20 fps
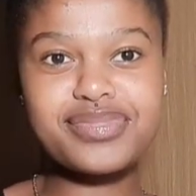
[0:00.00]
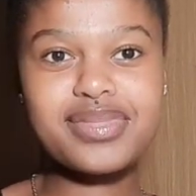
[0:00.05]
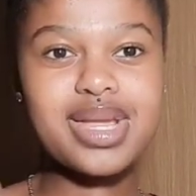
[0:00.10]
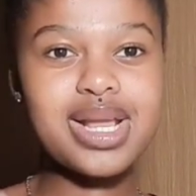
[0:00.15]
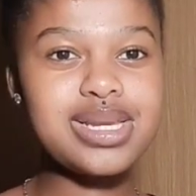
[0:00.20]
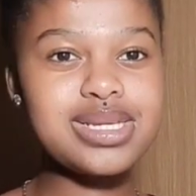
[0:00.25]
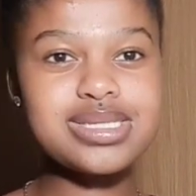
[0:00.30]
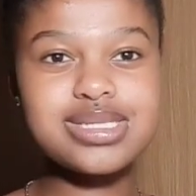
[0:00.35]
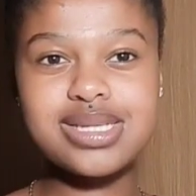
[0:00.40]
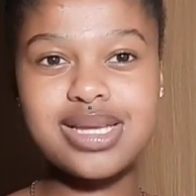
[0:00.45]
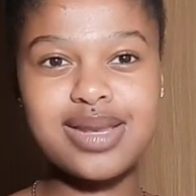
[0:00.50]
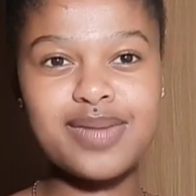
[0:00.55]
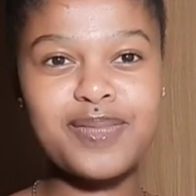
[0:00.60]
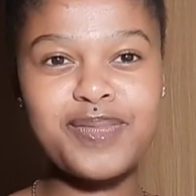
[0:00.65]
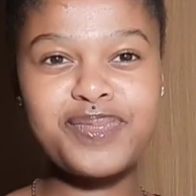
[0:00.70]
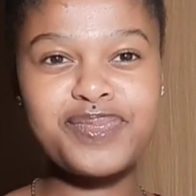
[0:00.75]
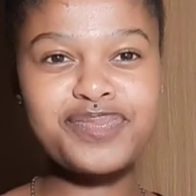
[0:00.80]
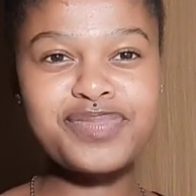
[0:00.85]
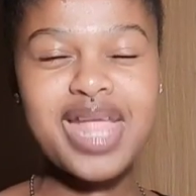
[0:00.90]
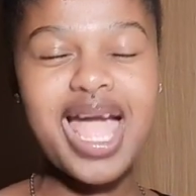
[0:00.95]
Listen,
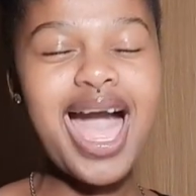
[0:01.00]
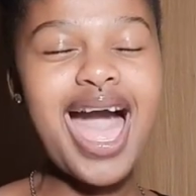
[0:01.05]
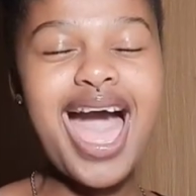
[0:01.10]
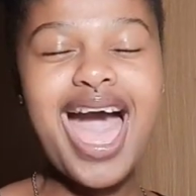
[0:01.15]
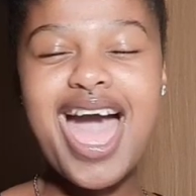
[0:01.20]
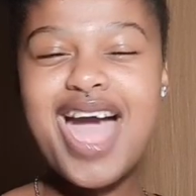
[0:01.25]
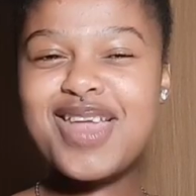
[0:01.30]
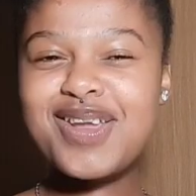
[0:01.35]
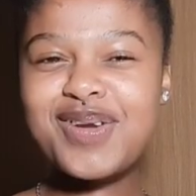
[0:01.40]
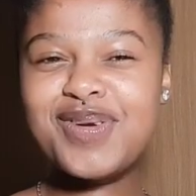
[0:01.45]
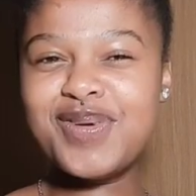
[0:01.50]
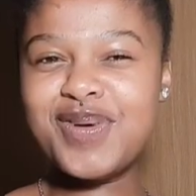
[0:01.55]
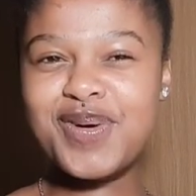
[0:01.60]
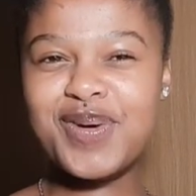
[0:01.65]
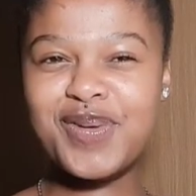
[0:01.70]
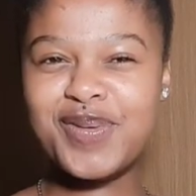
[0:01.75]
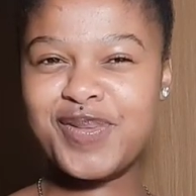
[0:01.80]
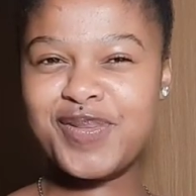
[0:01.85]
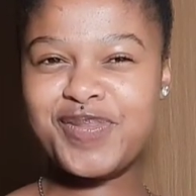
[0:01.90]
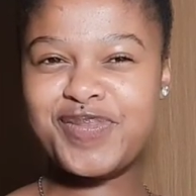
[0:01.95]
I don't
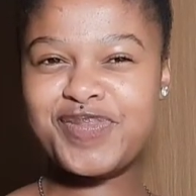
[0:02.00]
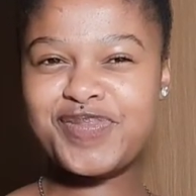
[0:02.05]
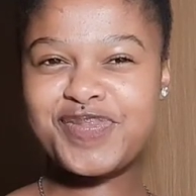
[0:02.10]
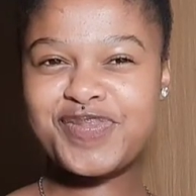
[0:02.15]
know,